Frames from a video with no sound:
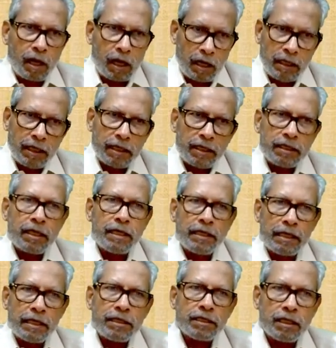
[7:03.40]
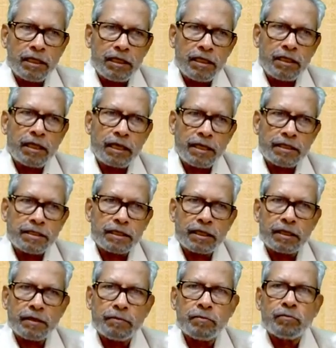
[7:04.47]
Earlier, initially the
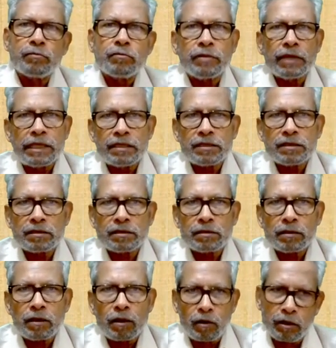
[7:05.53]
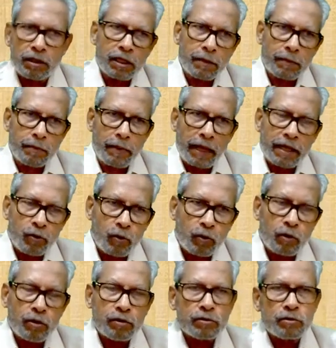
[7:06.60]
HRM means only the
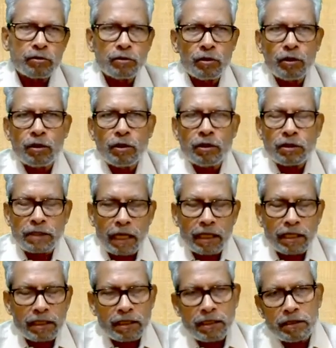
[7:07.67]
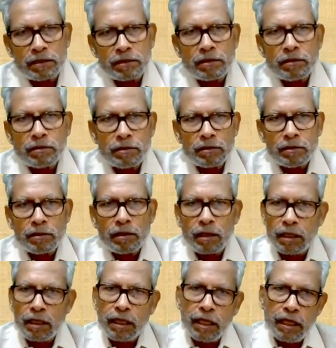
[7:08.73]
payrolls, salaries,
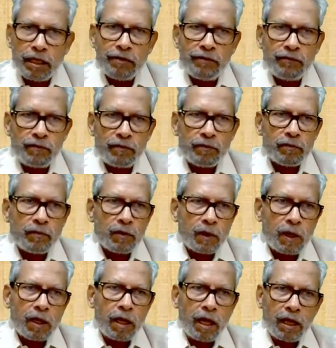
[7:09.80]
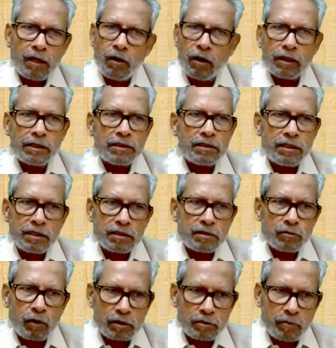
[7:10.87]
leave, and all these things
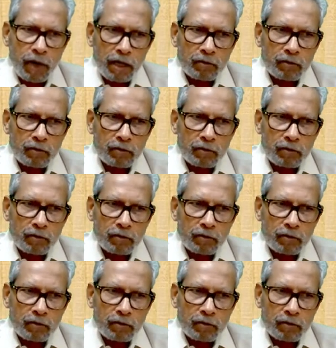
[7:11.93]
was